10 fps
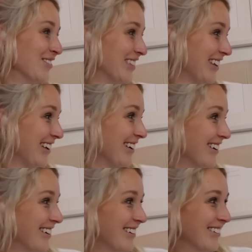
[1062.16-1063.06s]
something. They
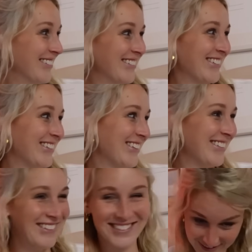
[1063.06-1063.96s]
don't want to see
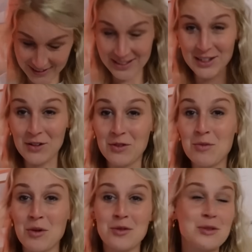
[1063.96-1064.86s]
me. He's here for
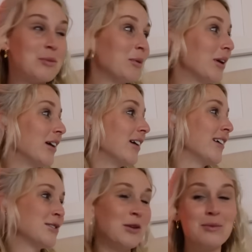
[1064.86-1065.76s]
moral support
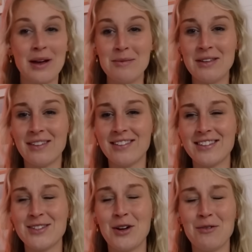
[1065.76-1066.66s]
and to remind me that
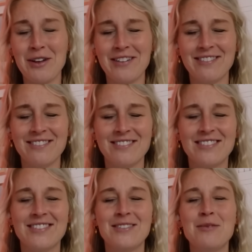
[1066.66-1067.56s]
it's not real.
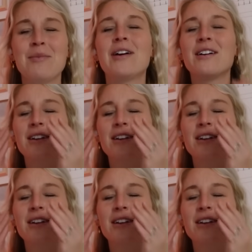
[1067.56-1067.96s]
Oh my